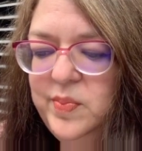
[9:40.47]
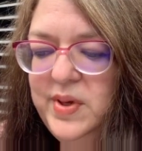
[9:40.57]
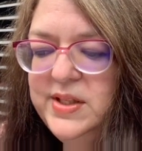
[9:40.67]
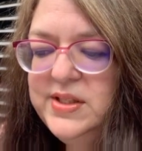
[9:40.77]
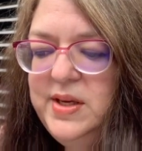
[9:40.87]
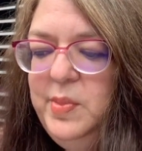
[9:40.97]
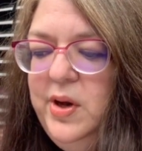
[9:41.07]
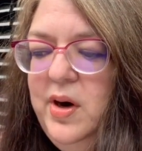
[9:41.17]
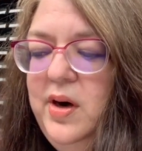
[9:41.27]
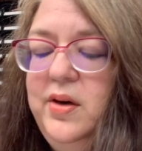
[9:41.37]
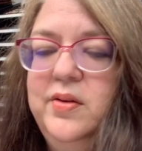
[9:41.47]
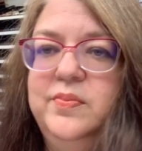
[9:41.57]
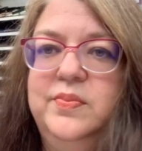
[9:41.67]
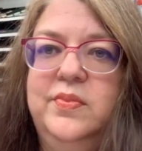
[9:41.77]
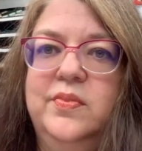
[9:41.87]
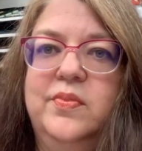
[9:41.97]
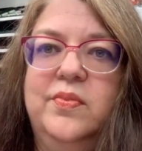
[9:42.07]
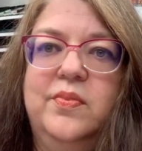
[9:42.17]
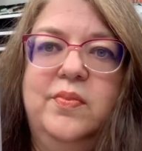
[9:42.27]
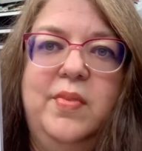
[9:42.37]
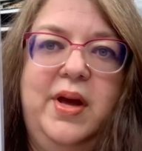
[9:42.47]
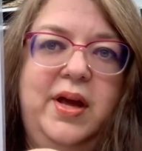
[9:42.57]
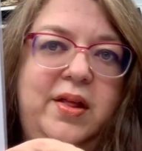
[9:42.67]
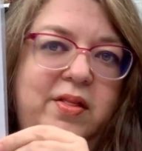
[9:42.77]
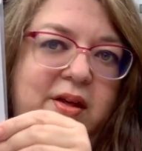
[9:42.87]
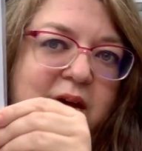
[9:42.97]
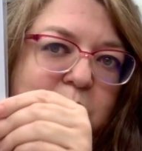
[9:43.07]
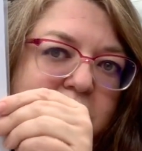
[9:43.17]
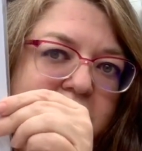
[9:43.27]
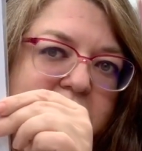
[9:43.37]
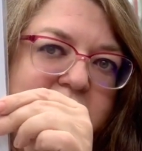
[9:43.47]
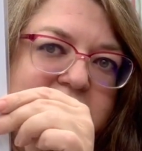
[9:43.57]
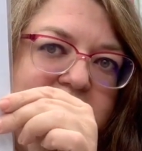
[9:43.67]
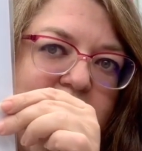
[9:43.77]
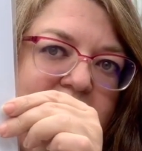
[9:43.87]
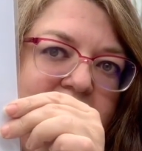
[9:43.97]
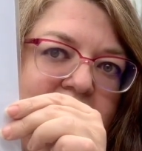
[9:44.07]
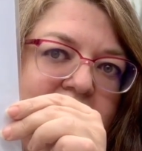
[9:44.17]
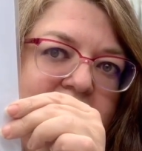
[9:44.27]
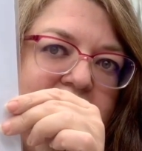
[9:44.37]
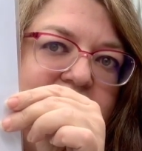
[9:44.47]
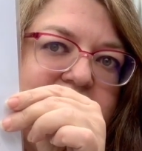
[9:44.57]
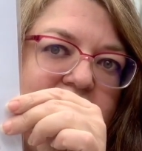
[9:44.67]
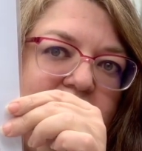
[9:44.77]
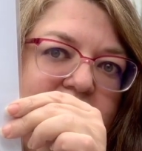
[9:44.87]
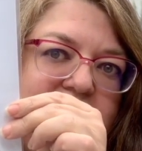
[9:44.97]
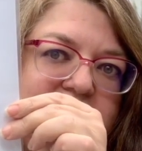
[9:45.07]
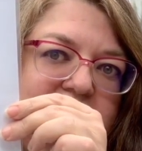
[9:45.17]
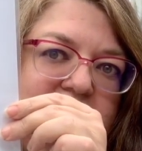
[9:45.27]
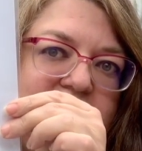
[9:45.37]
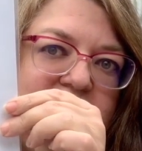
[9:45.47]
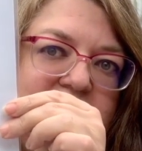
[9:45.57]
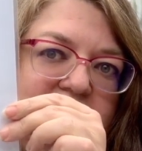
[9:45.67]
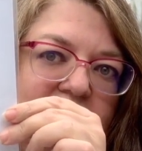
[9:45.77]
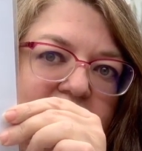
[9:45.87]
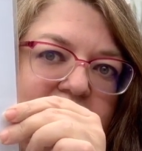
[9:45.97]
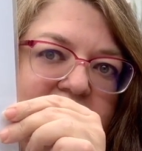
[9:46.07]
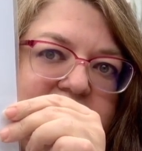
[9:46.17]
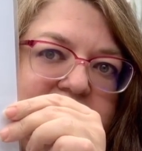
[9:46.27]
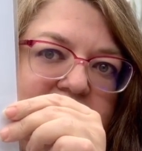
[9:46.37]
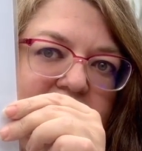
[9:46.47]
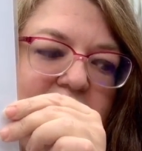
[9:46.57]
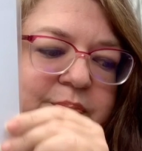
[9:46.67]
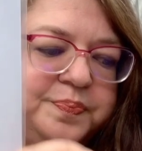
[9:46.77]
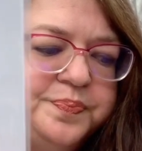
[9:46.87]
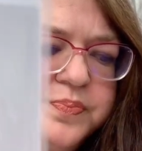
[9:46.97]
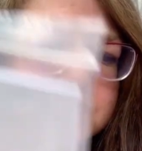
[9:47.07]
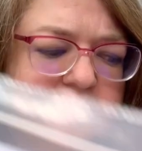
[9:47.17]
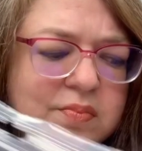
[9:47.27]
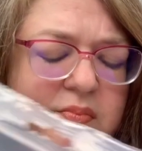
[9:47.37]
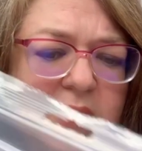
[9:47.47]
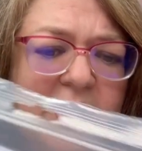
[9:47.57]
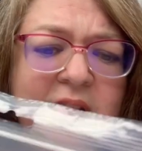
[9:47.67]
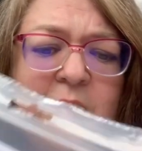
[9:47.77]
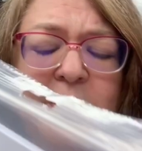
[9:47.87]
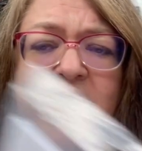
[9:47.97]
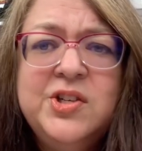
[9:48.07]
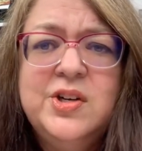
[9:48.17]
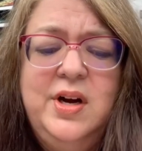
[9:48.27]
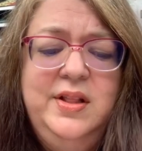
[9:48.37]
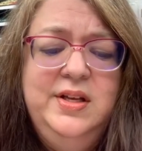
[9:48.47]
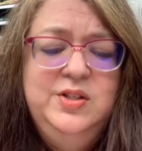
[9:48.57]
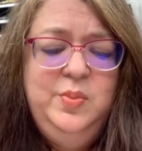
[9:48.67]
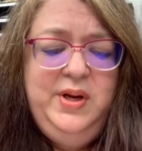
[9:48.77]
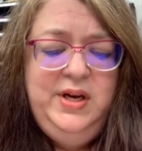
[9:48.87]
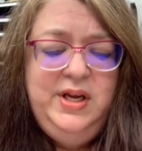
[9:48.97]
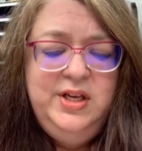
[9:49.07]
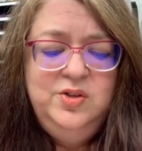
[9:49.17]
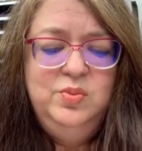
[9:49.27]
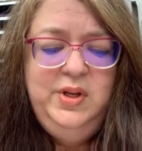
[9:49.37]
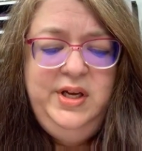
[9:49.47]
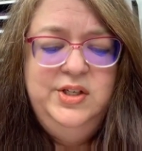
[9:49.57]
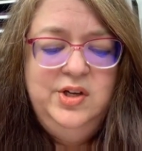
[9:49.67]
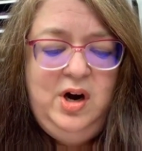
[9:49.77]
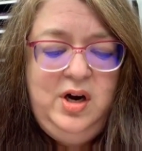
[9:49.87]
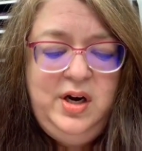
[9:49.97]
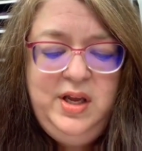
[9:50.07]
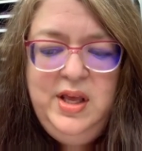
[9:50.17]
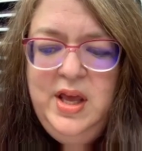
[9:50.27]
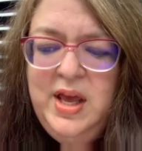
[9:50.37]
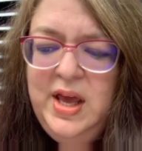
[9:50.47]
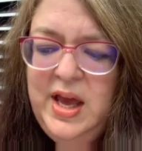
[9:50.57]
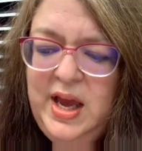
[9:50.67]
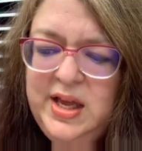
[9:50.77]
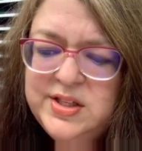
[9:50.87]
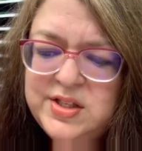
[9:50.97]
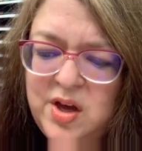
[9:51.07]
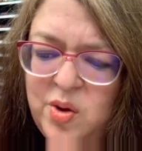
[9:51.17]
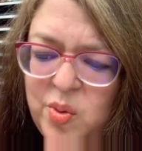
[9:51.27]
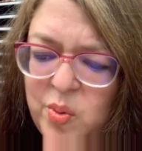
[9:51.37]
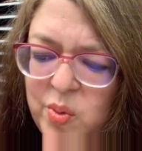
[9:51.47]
similar, the approach anyway. So it's the GGR Red Deer. The picture on this one is really dark, and so